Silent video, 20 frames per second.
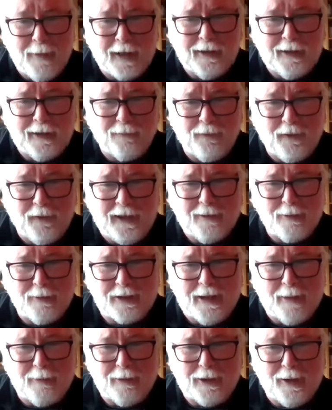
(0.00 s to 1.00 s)
man in the field
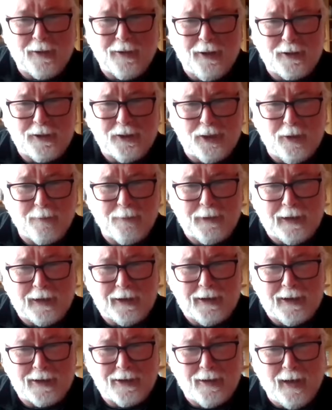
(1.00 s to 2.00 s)
was able to jump the
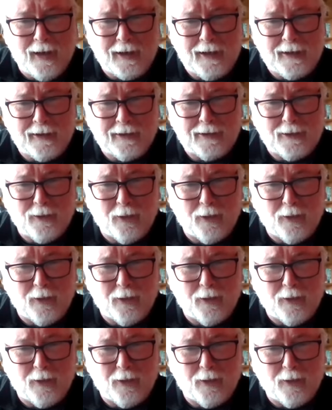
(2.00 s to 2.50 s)
England